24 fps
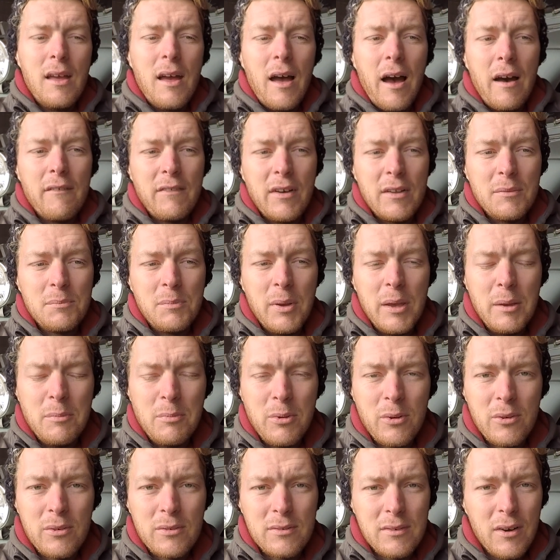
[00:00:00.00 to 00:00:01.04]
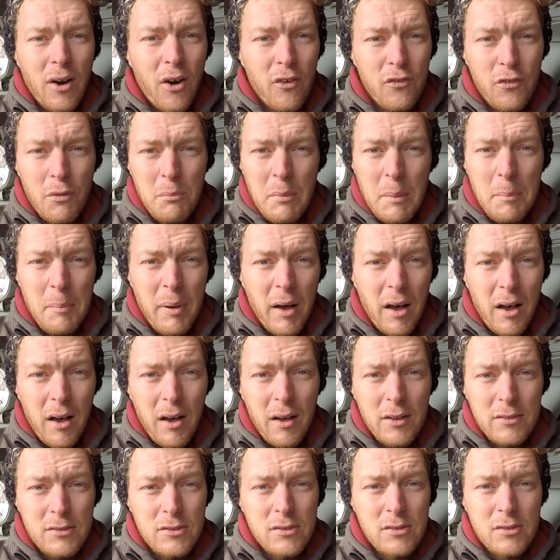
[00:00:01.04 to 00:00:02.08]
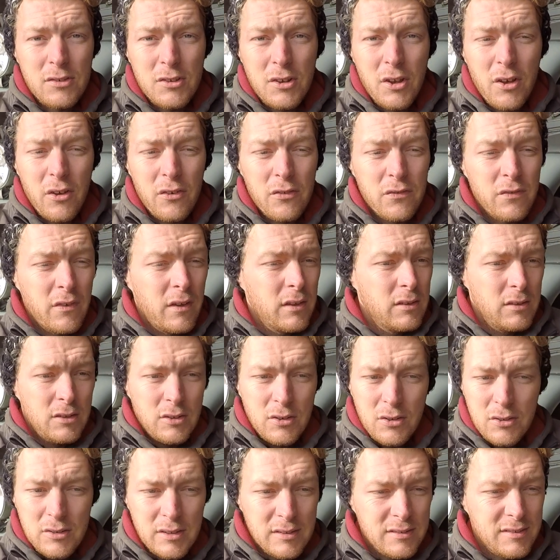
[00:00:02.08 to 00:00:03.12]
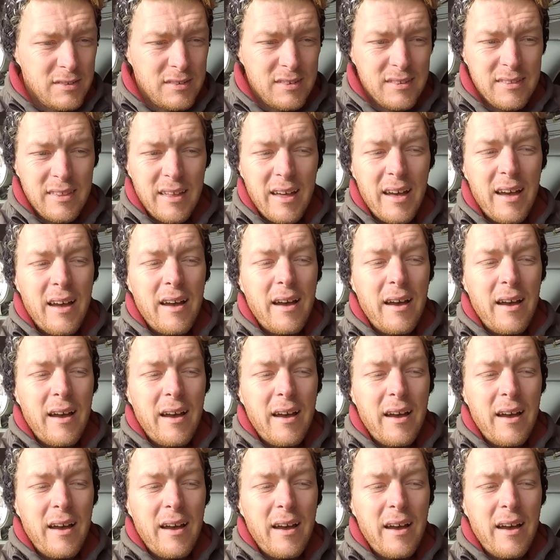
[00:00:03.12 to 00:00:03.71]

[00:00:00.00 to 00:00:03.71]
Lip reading: I've had people offer me parts and stuff. You don't need to do that.